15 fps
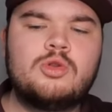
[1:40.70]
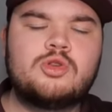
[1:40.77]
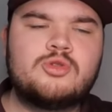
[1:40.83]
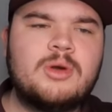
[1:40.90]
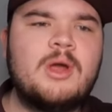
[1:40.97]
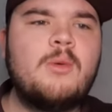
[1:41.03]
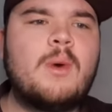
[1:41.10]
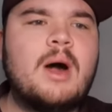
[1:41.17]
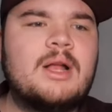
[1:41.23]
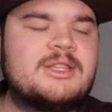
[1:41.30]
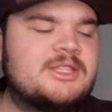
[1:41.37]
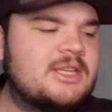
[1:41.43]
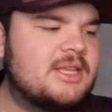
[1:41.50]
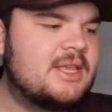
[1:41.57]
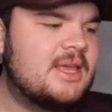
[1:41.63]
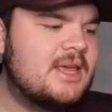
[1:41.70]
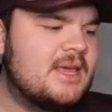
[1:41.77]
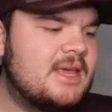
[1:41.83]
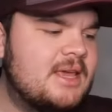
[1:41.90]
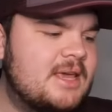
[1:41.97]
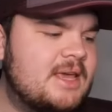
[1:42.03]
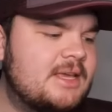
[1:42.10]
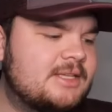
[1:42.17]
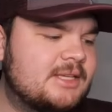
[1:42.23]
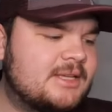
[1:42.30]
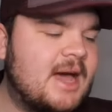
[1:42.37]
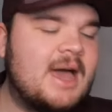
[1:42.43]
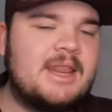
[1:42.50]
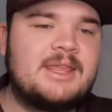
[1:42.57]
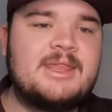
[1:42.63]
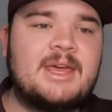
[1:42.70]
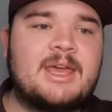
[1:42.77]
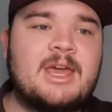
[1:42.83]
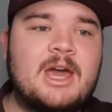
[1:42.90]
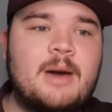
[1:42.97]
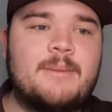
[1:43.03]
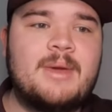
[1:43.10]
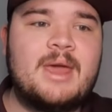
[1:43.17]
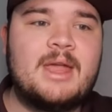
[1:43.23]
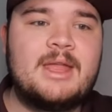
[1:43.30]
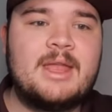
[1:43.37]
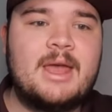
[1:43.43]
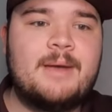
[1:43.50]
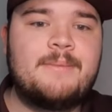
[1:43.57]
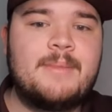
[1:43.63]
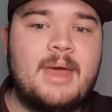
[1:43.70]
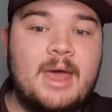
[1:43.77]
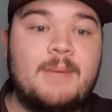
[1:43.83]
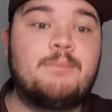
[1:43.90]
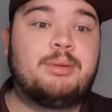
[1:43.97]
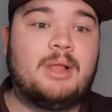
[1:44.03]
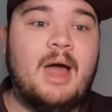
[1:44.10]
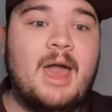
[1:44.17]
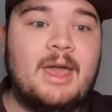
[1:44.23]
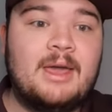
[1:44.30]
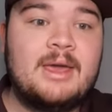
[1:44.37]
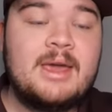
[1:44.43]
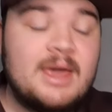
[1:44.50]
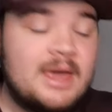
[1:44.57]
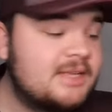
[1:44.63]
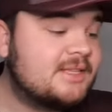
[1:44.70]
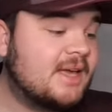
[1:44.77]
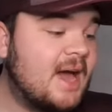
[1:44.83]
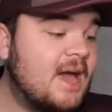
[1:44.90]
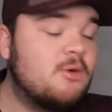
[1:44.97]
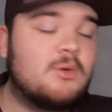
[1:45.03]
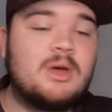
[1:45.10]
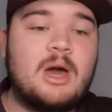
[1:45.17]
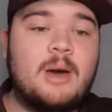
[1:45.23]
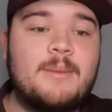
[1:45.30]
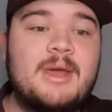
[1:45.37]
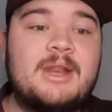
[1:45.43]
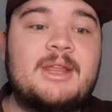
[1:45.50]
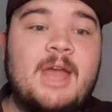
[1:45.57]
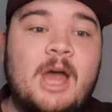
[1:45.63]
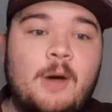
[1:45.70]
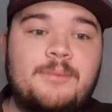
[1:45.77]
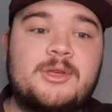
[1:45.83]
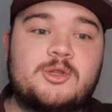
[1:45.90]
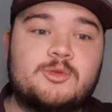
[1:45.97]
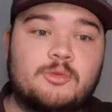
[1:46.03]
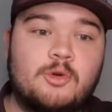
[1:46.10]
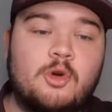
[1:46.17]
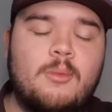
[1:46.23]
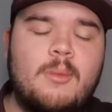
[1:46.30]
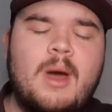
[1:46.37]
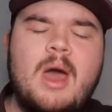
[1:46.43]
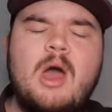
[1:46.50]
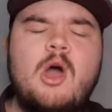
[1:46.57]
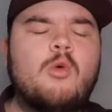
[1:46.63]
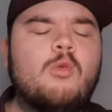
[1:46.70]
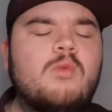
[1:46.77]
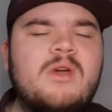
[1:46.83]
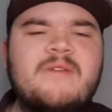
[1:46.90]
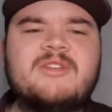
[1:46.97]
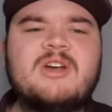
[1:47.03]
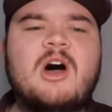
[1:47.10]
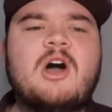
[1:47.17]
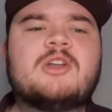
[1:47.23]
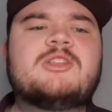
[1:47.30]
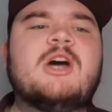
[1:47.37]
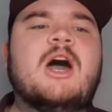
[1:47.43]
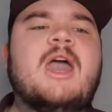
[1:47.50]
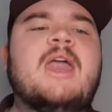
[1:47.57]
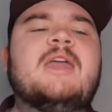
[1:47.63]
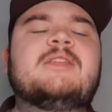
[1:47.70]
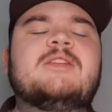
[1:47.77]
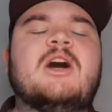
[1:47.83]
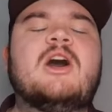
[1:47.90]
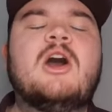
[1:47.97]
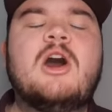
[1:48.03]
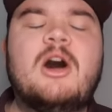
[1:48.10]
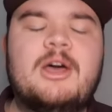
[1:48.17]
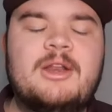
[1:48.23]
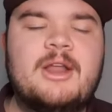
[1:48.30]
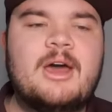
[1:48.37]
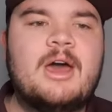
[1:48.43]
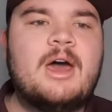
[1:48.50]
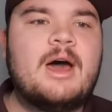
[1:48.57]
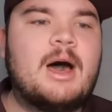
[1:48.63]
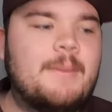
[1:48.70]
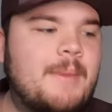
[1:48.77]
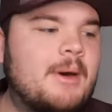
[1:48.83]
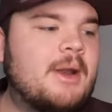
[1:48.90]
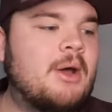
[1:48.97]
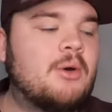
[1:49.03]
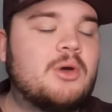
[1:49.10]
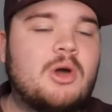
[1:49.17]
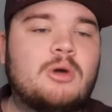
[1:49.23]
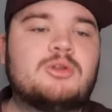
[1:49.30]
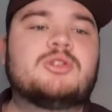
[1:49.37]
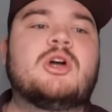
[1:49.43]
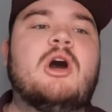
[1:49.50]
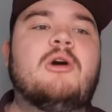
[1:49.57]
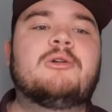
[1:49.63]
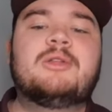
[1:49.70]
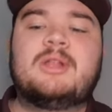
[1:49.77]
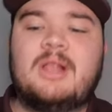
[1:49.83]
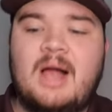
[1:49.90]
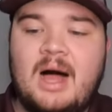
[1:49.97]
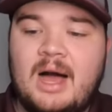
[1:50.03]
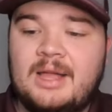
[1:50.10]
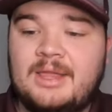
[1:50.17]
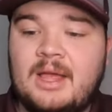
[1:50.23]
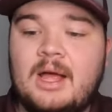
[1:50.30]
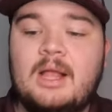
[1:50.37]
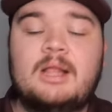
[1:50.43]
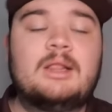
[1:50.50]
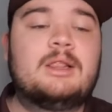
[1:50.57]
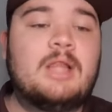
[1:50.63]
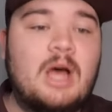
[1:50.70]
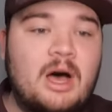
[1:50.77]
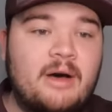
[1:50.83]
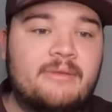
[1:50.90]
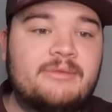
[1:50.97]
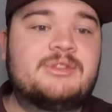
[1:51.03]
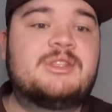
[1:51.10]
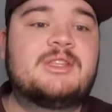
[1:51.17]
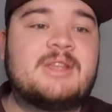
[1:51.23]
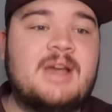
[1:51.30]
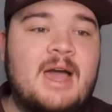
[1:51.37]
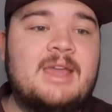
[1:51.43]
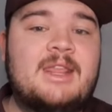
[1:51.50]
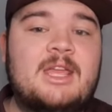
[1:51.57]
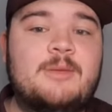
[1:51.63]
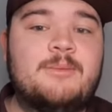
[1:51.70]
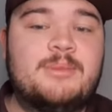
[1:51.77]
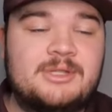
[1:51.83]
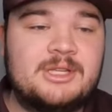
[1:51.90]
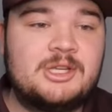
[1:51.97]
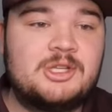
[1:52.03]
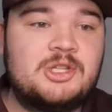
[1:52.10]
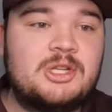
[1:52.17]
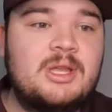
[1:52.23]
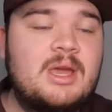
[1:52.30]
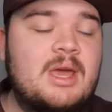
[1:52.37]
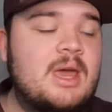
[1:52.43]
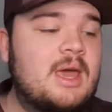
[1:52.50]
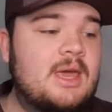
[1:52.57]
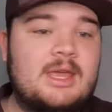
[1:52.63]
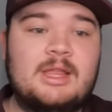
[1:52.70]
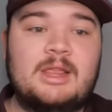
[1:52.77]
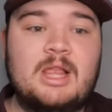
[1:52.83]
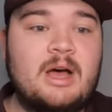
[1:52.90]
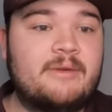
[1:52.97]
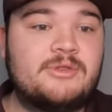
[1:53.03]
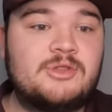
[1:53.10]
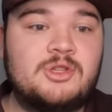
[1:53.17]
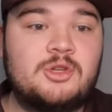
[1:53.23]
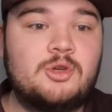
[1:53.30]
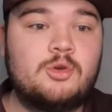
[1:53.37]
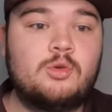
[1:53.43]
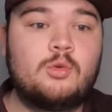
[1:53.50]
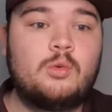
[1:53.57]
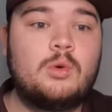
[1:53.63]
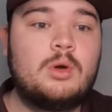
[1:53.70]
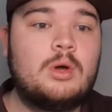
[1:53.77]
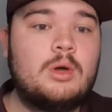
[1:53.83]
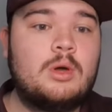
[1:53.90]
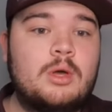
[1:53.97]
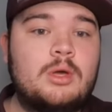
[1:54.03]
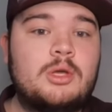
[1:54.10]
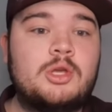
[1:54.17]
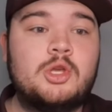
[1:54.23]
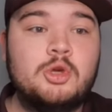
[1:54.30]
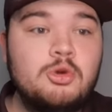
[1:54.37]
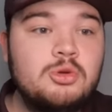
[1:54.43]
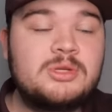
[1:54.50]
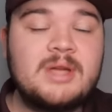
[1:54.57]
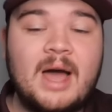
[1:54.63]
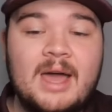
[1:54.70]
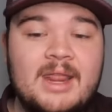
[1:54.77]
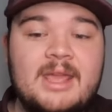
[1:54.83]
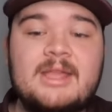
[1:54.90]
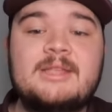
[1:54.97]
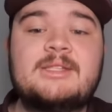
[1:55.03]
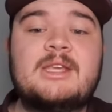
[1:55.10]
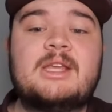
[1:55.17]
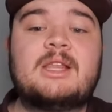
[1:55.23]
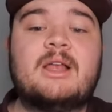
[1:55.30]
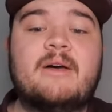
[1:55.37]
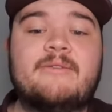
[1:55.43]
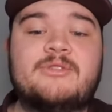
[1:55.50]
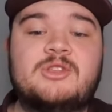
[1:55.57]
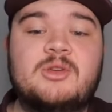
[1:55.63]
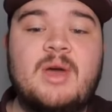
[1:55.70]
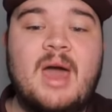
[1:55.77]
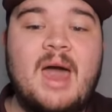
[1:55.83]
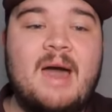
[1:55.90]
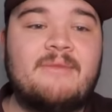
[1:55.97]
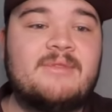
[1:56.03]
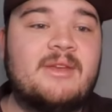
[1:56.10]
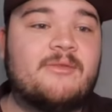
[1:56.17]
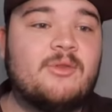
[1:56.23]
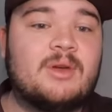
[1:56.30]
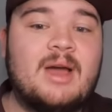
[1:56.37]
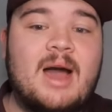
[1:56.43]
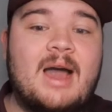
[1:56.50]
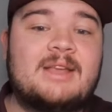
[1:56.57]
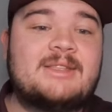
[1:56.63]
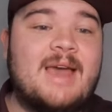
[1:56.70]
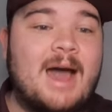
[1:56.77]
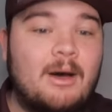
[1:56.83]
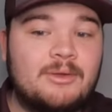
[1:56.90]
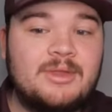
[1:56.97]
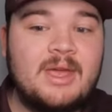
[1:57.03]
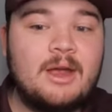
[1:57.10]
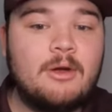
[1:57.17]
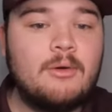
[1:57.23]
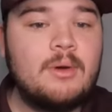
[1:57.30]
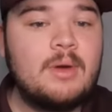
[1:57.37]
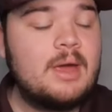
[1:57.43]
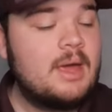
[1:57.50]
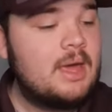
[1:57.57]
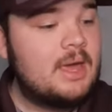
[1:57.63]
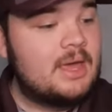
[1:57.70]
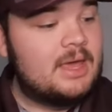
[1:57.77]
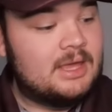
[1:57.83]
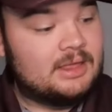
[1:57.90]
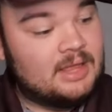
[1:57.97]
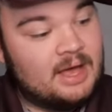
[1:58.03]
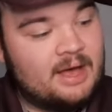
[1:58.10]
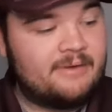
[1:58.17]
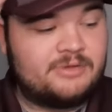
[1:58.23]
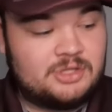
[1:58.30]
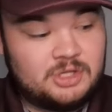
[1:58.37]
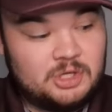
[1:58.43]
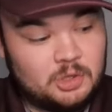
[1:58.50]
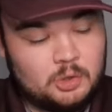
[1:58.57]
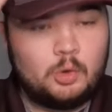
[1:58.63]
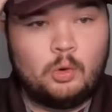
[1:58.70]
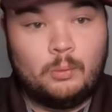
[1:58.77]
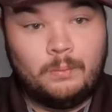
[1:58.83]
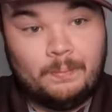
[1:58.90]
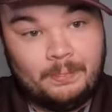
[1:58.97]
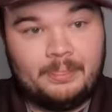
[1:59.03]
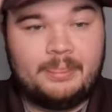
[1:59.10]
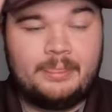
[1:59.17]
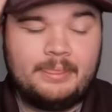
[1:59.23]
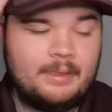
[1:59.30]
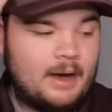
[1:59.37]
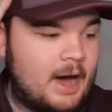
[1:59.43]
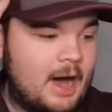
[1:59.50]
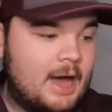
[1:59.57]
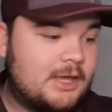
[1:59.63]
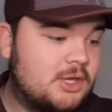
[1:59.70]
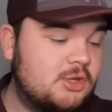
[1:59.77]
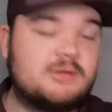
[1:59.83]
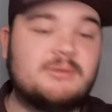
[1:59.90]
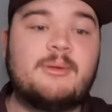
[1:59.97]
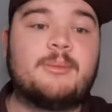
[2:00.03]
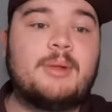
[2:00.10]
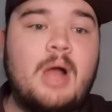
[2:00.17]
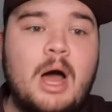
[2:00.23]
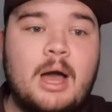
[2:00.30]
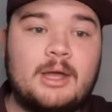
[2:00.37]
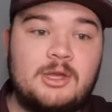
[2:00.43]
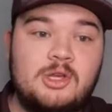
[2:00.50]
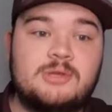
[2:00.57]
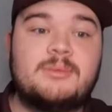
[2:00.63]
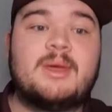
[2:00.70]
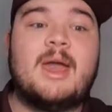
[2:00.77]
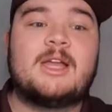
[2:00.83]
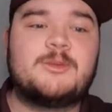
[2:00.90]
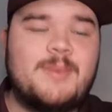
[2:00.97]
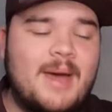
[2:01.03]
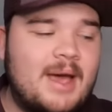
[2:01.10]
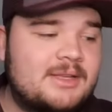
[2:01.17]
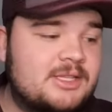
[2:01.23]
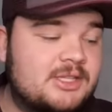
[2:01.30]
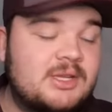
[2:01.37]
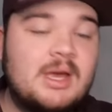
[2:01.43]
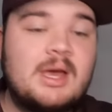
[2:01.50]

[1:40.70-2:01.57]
Tre Watson is a tight end that can come in and play. He's a guy who can come in and help this room. We've talked a ton about how Coach Colin Klein loves the tight end position. He loves to use tight ends. He loves to have different guys out there. He loves to use them to block, use them to catch passes.